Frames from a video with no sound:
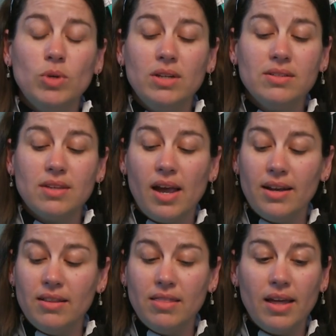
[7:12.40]
We
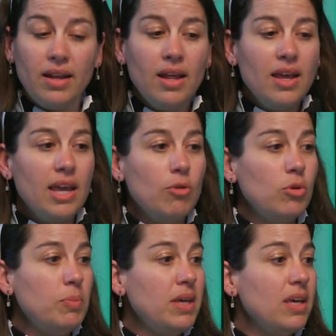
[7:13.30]
decided that it
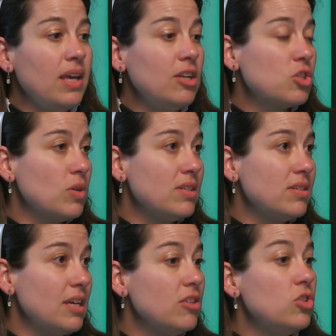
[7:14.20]
would be
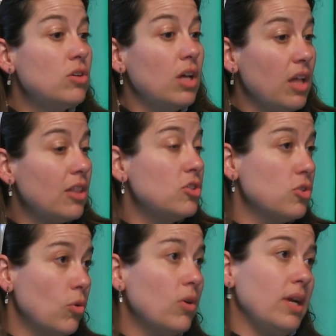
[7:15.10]
interesting to collect the
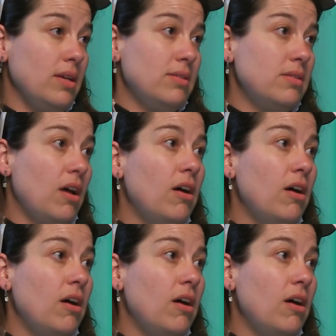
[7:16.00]
stories